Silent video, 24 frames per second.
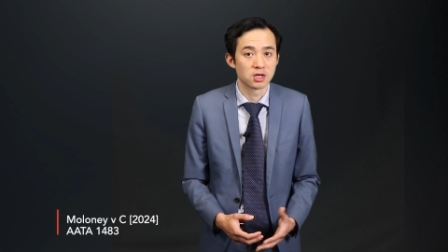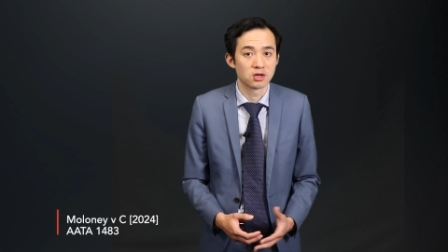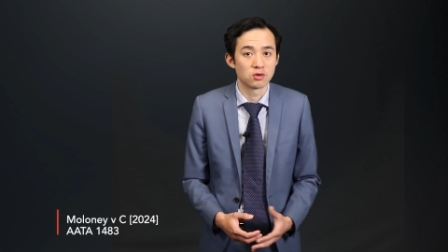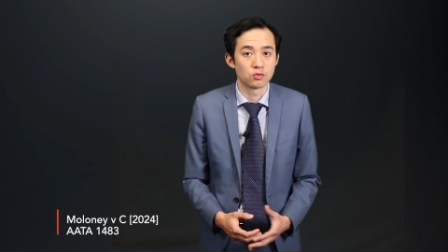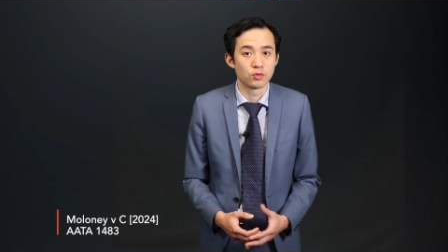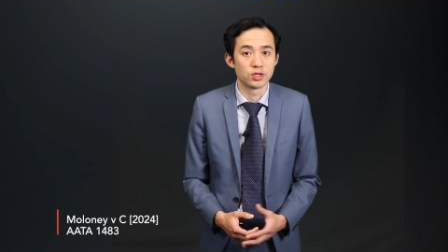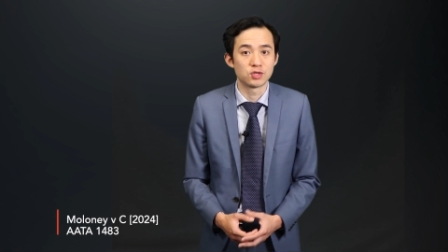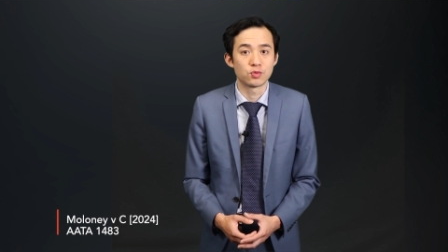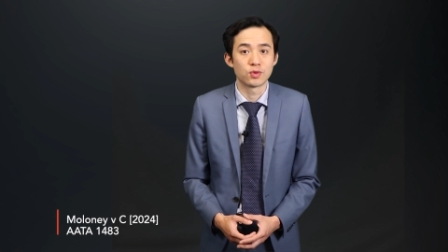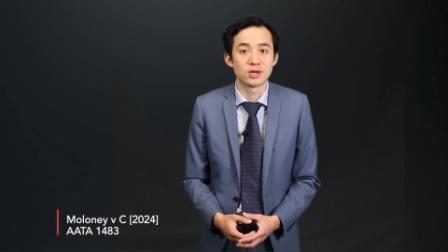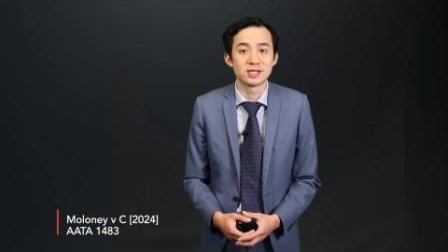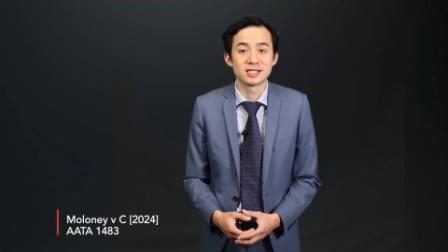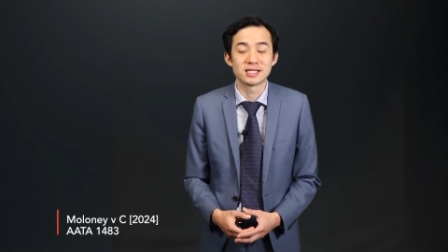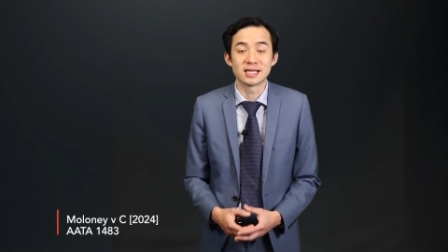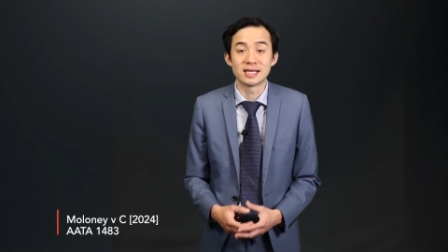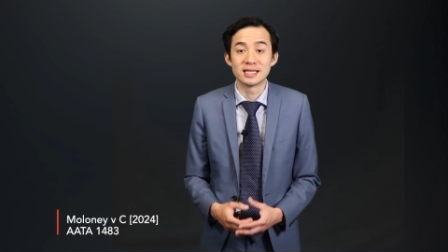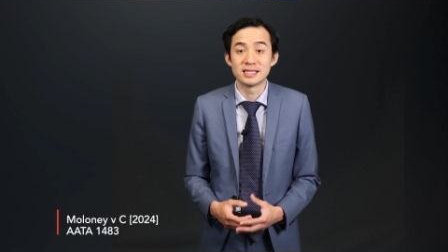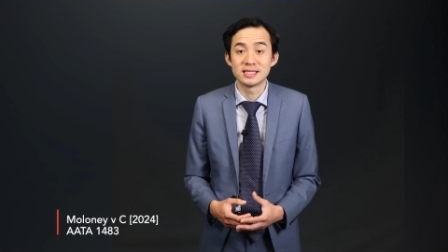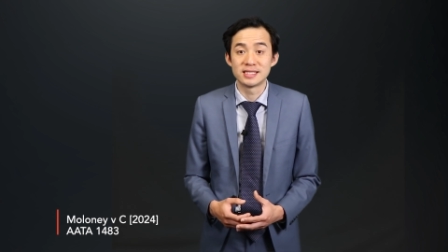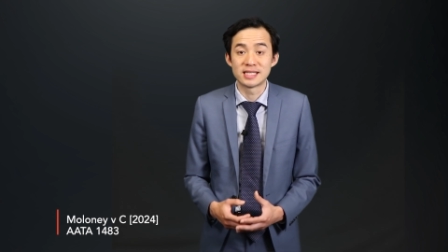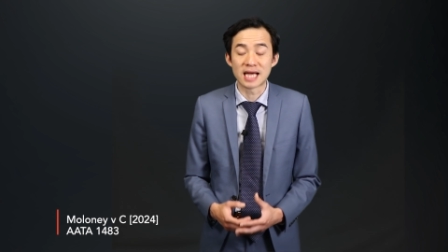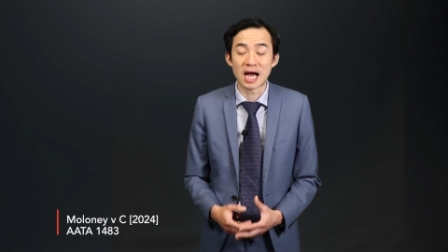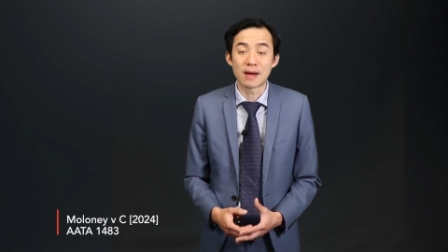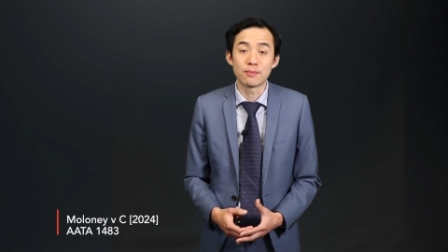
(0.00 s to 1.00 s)
Which was
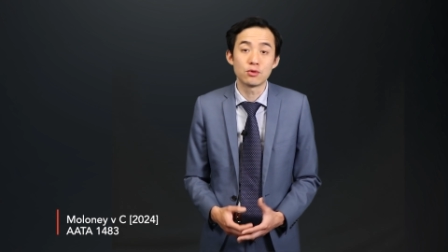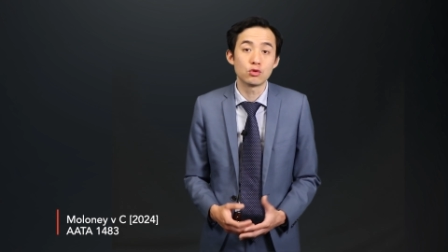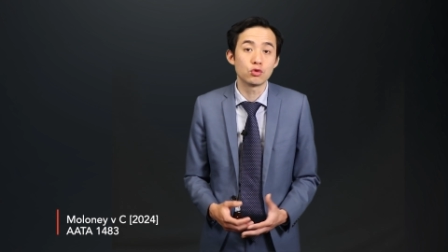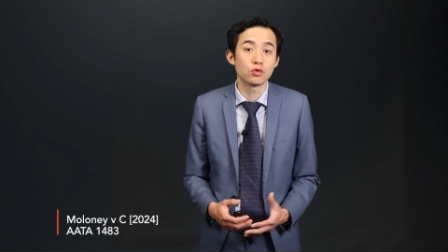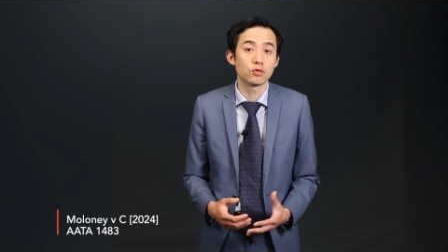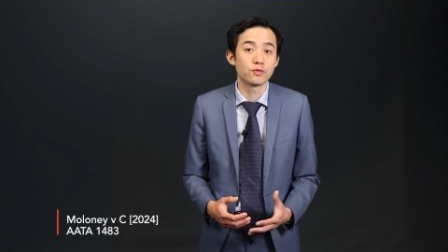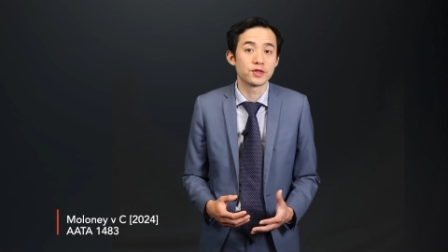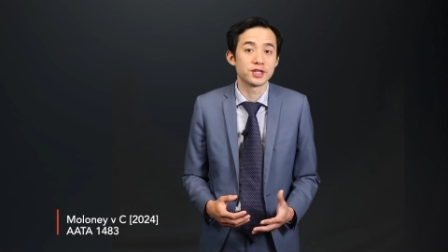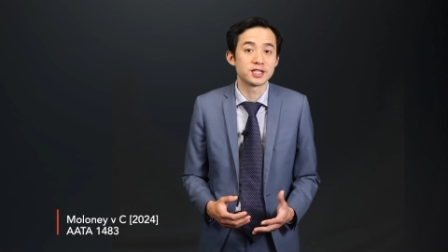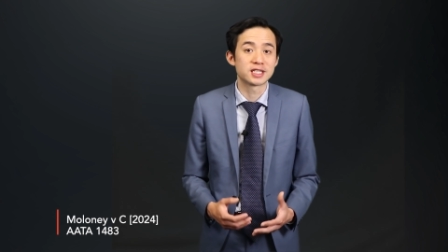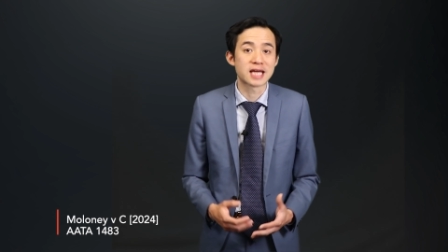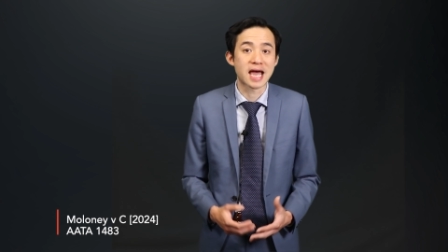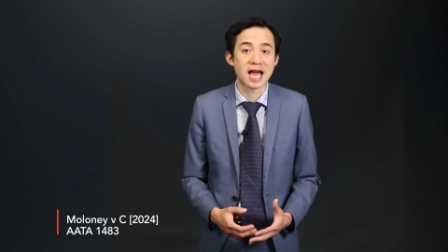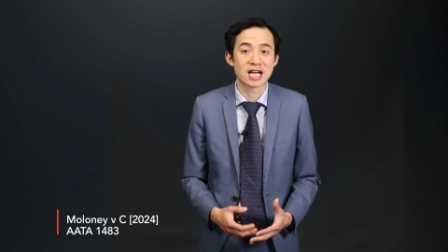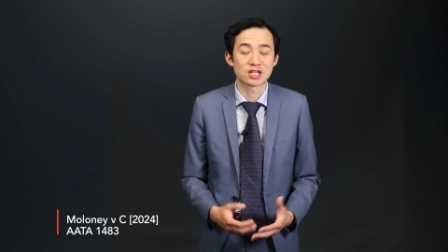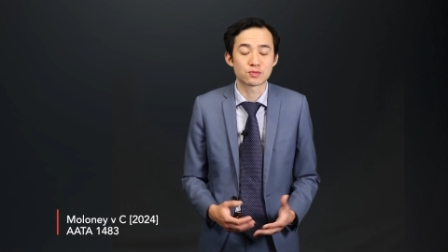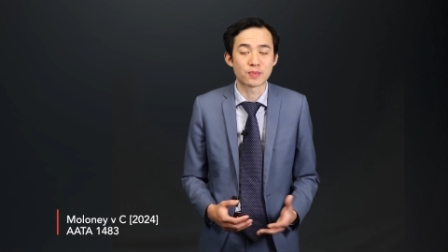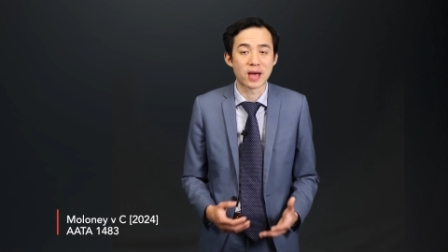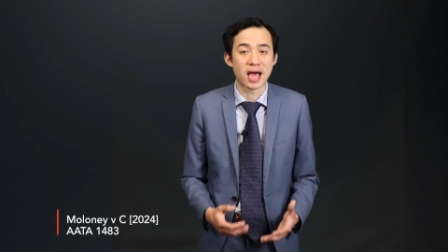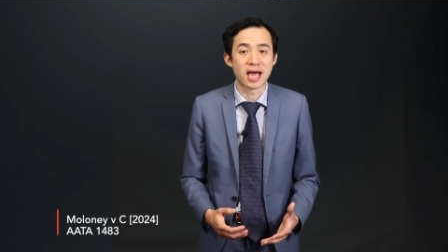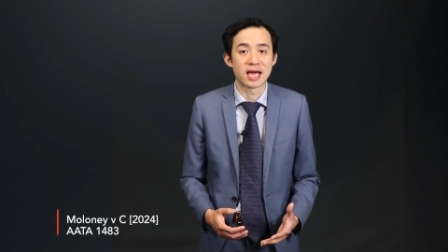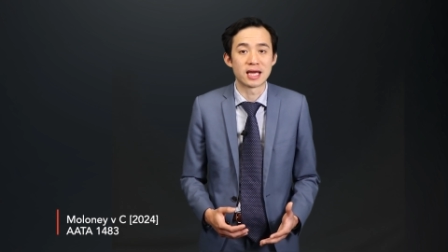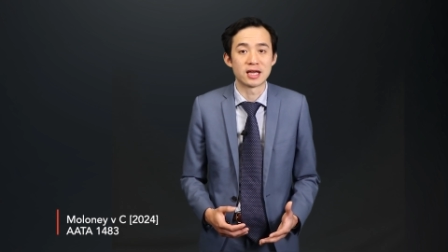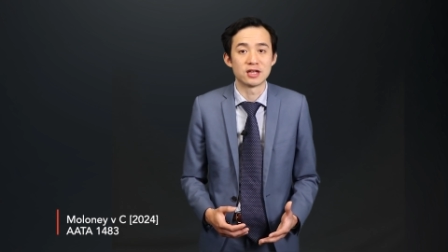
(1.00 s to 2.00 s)
double the
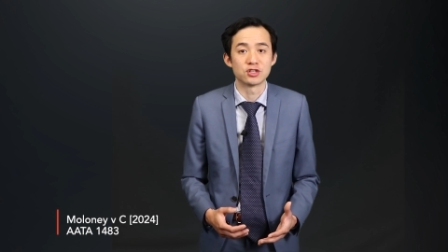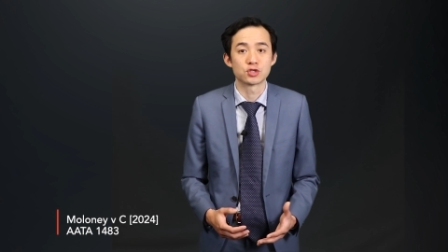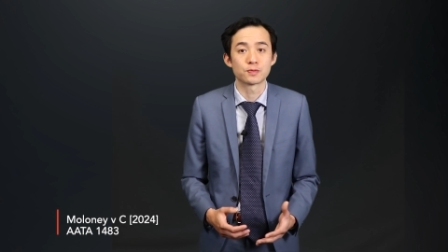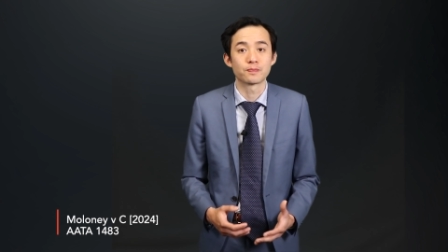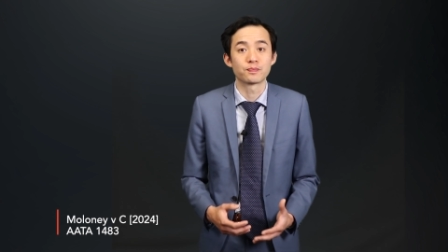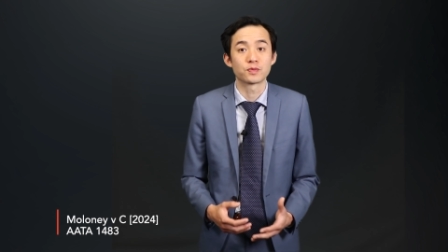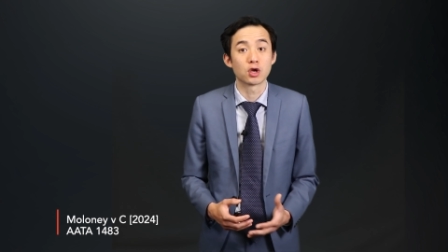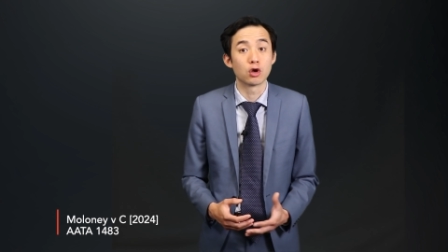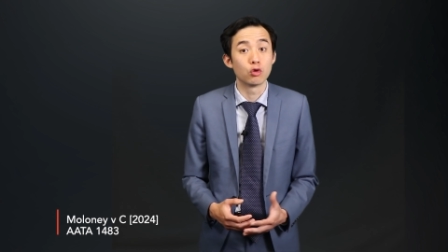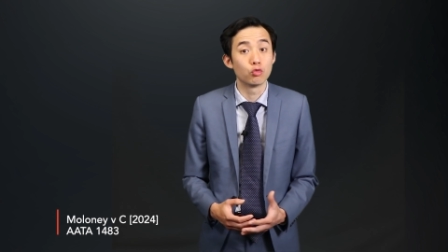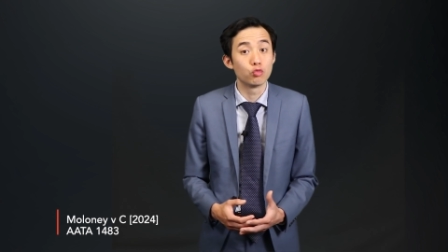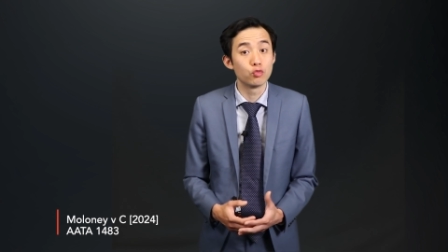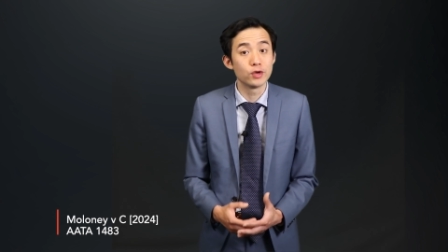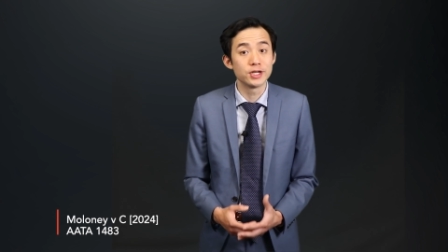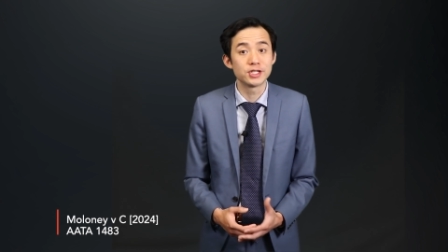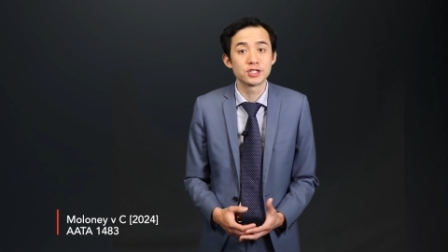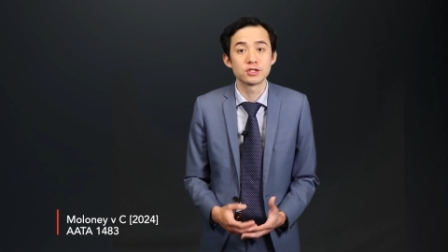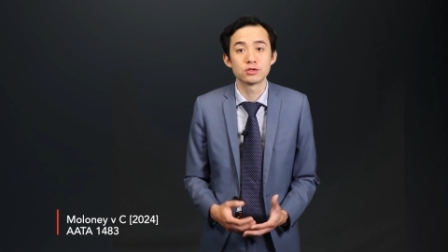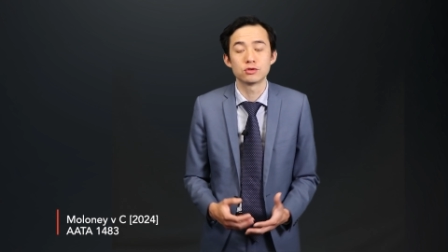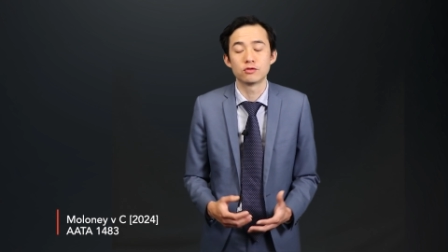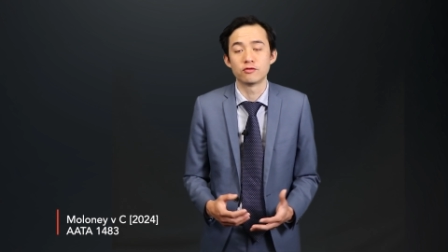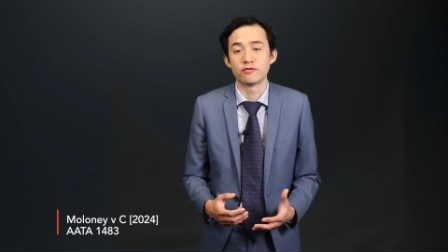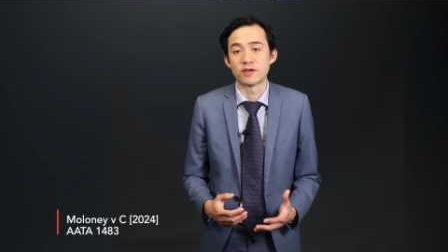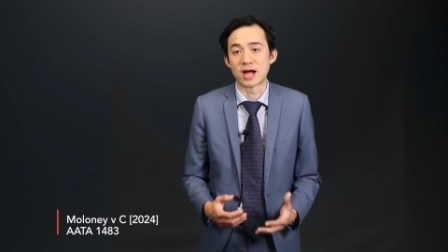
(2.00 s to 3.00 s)
taxpayer's
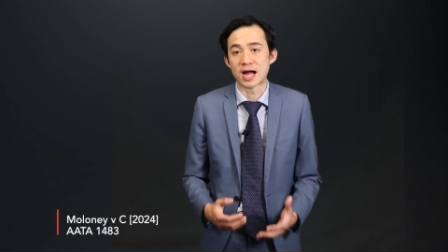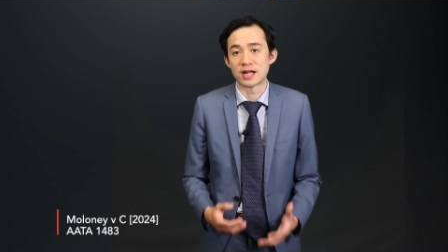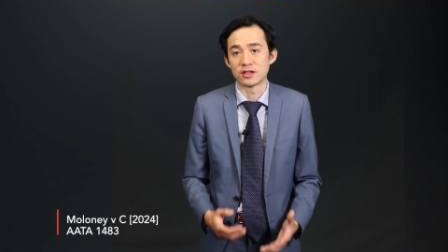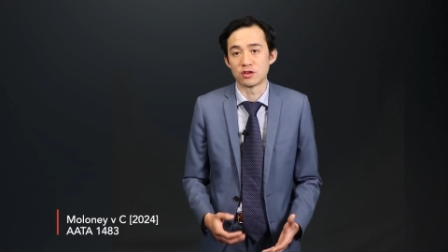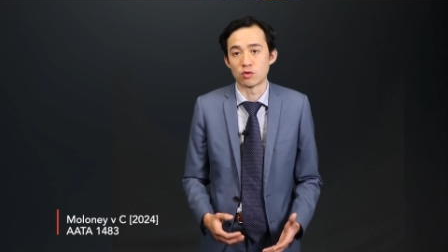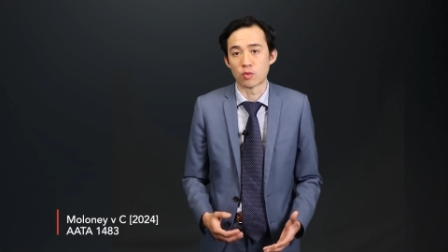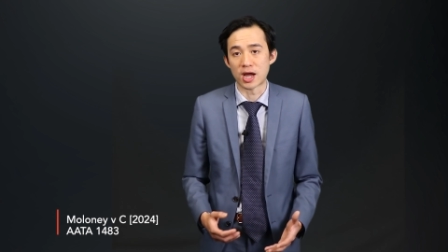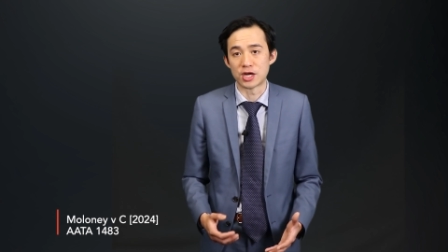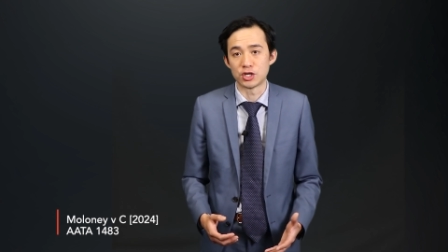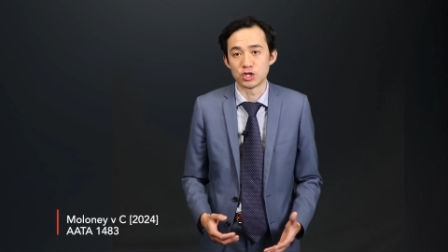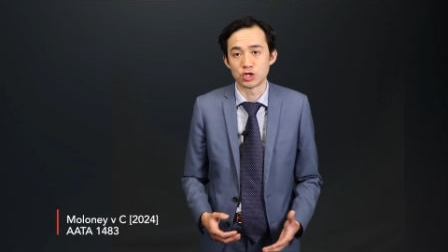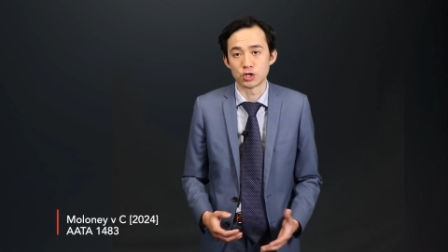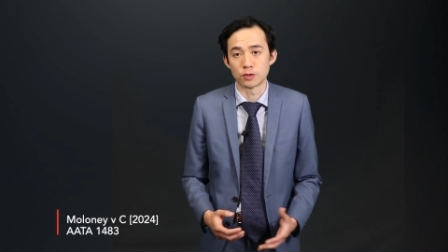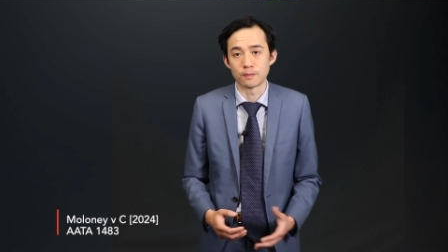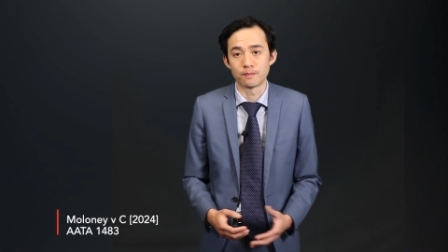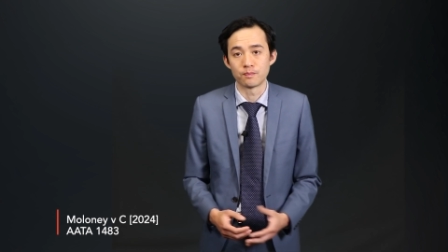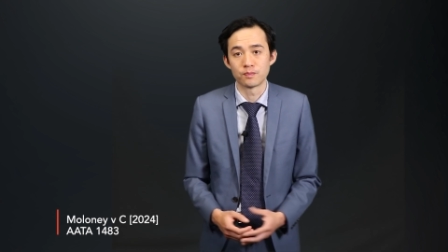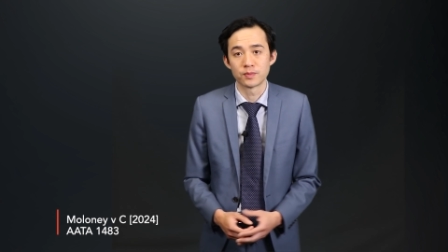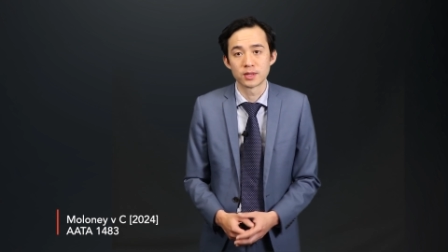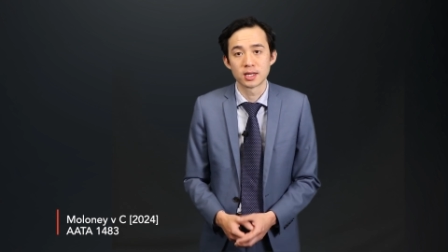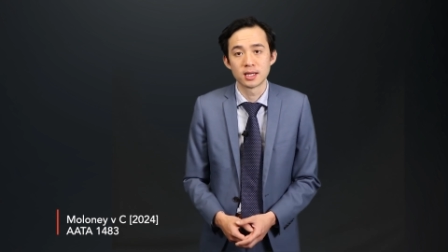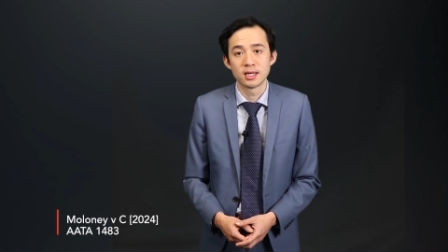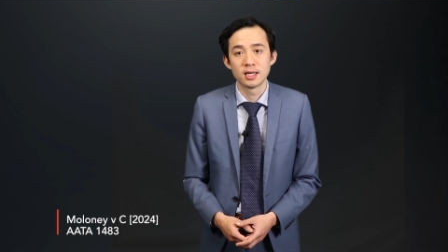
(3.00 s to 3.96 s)
original valuation.